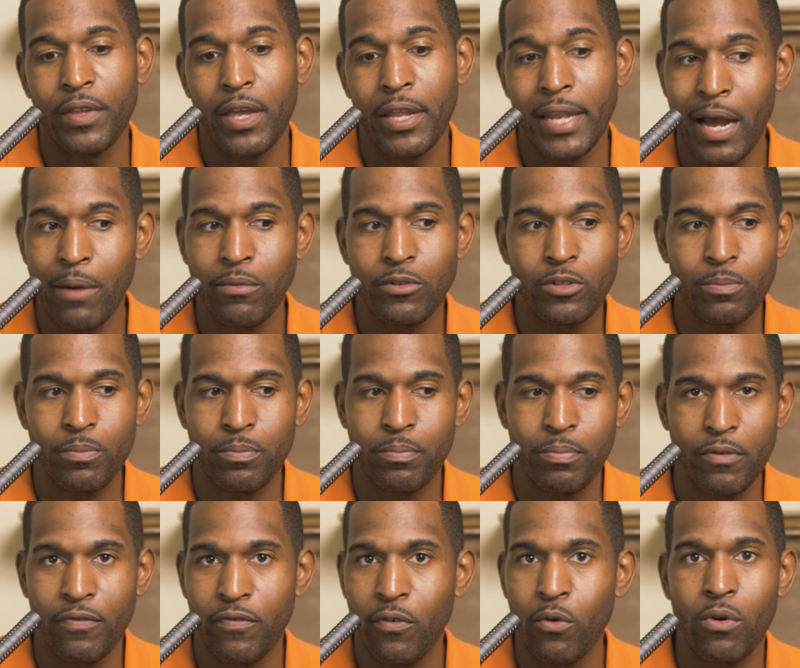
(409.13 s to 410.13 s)
And that was
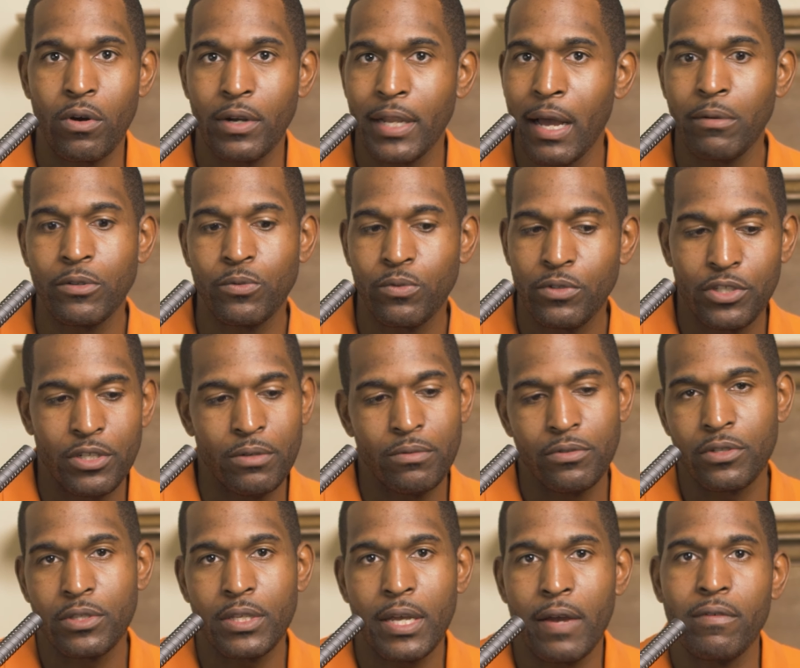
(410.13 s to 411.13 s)
before. That was when she
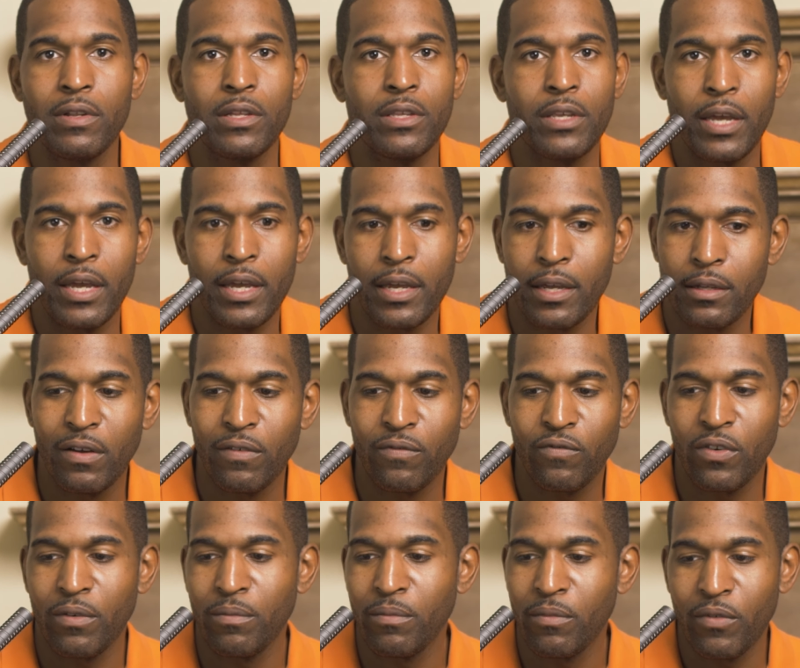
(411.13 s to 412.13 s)
was just Evelyn Yang
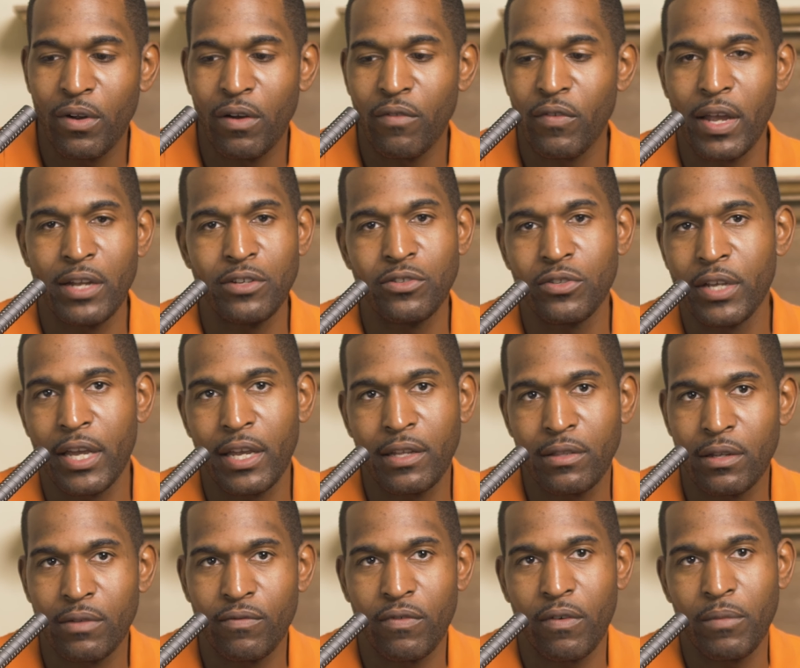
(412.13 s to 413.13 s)
of Andrew
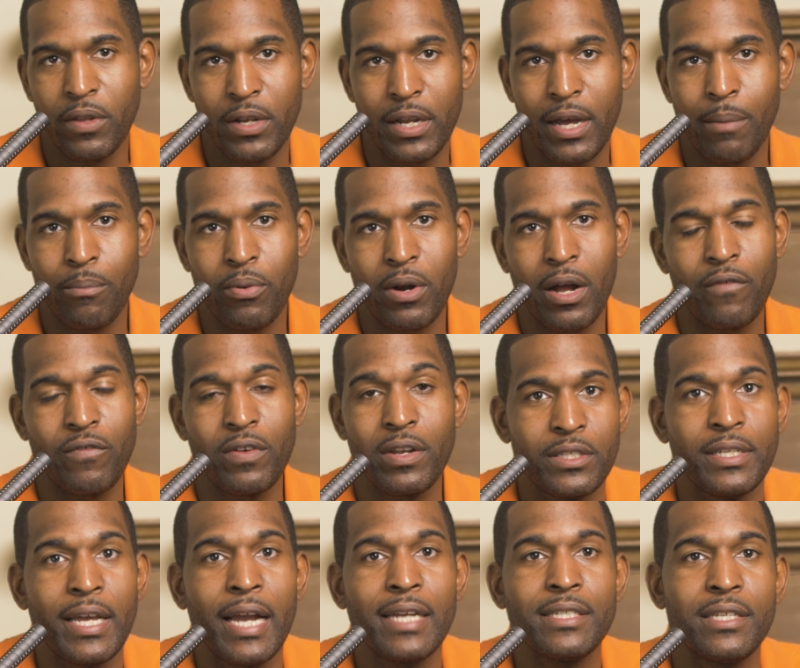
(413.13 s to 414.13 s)
Yang, from the nonprofit.
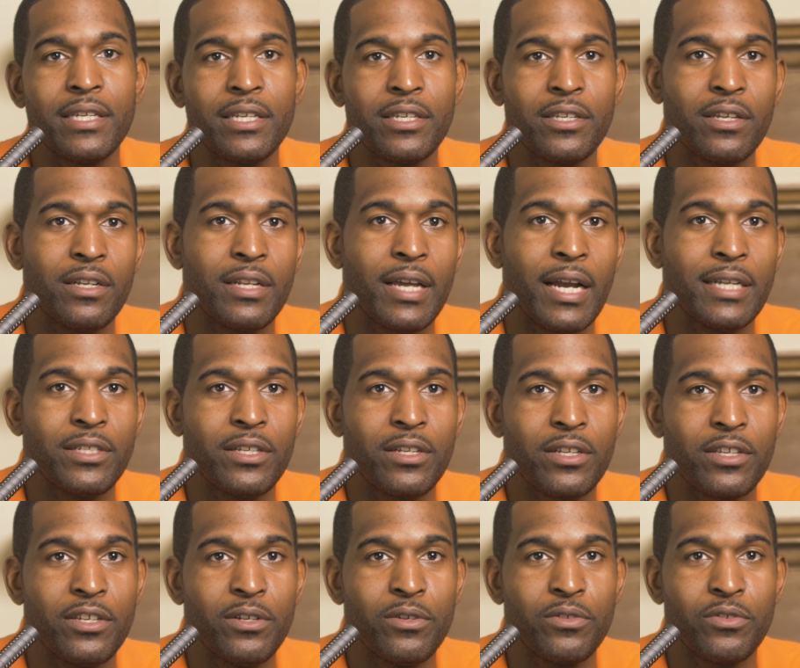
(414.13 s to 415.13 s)
It's 19
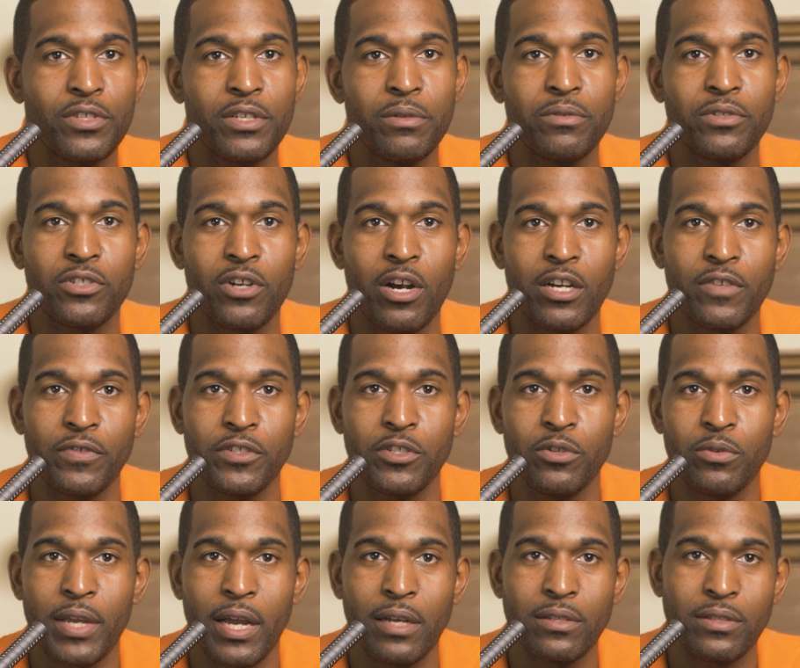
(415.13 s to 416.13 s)
accusers. He was charged for
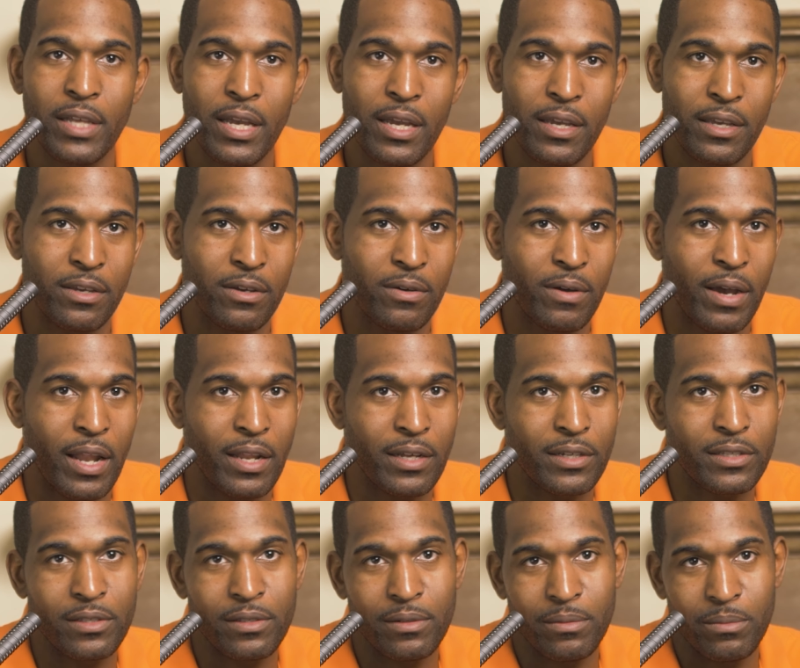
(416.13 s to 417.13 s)
2 counts. Thank you,
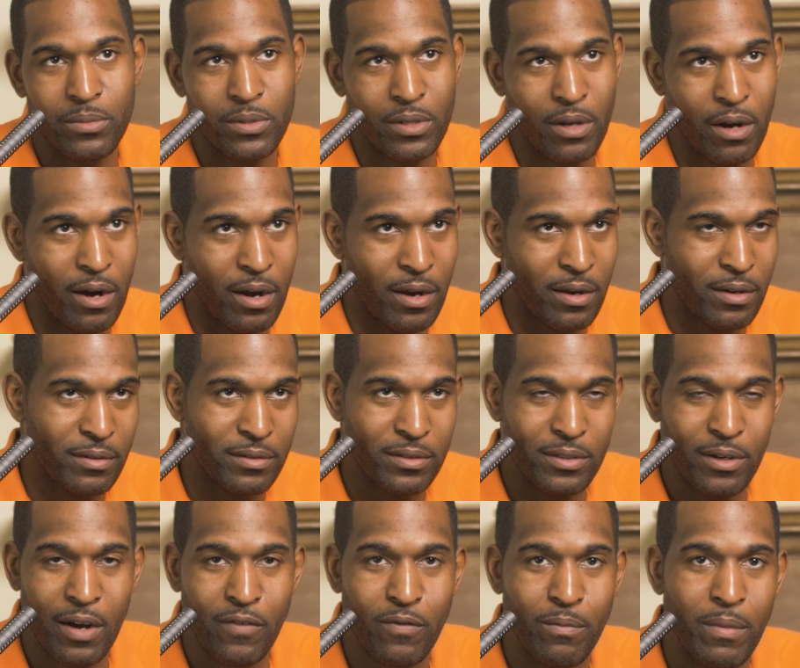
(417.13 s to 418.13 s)
Alex. Sorry
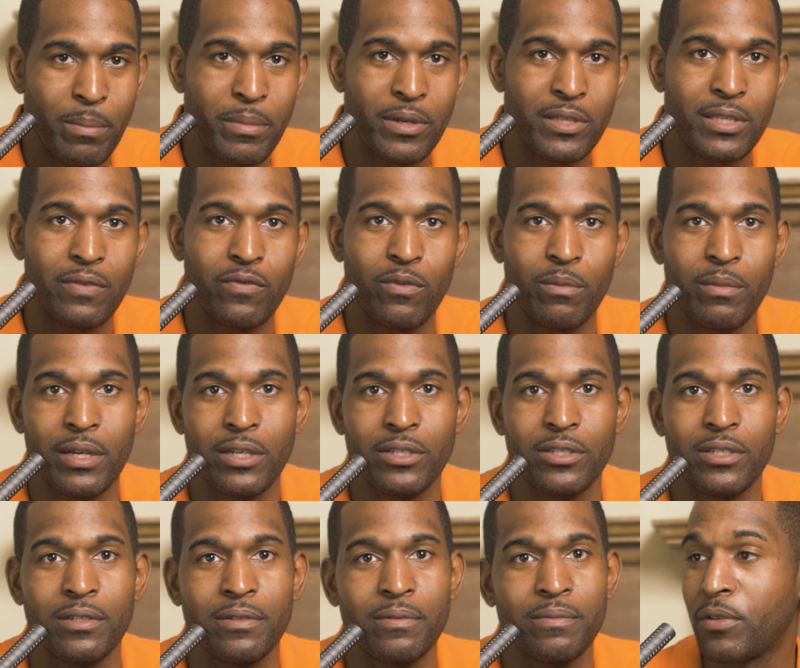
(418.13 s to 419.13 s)
for my misinformation.